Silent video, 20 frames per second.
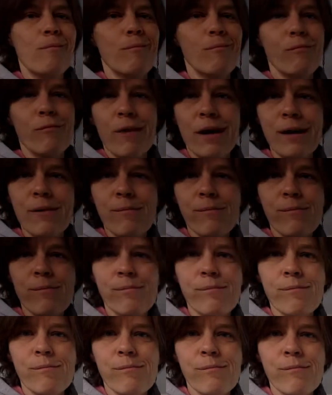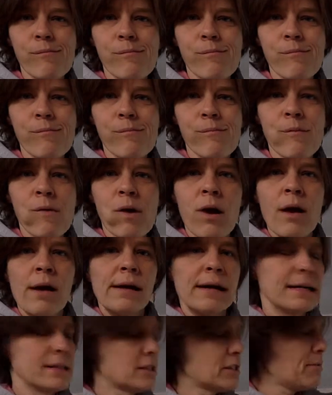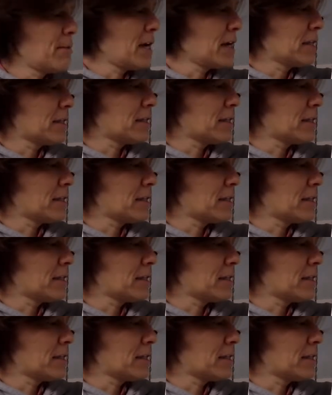right? And to make